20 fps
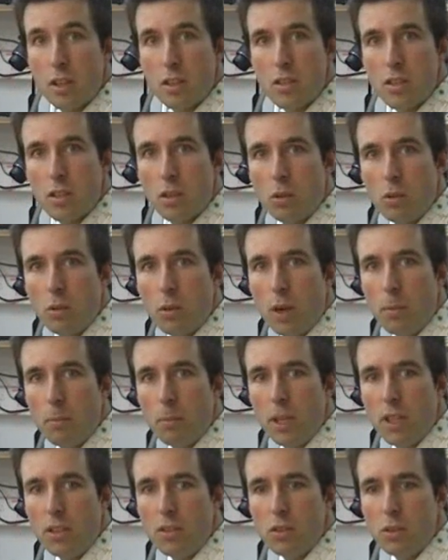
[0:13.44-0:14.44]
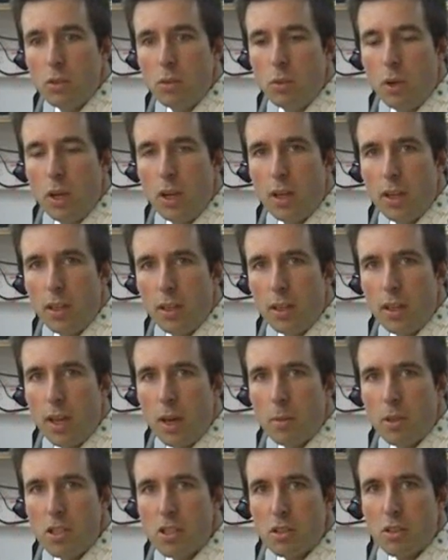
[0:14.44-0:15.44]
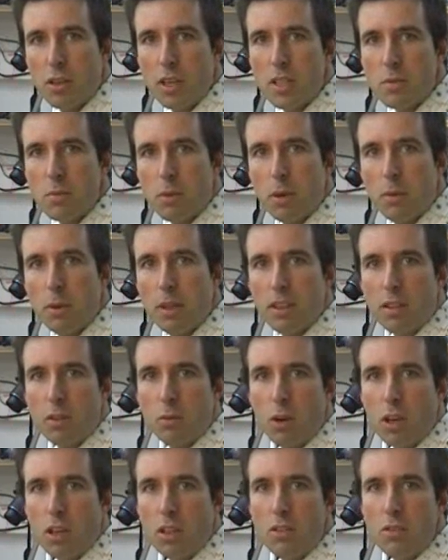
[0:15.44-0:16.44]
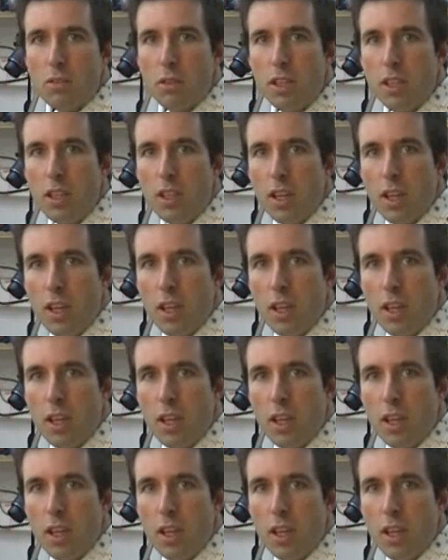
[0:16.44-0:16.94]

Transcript: So I'm into amateur experimental rocketry,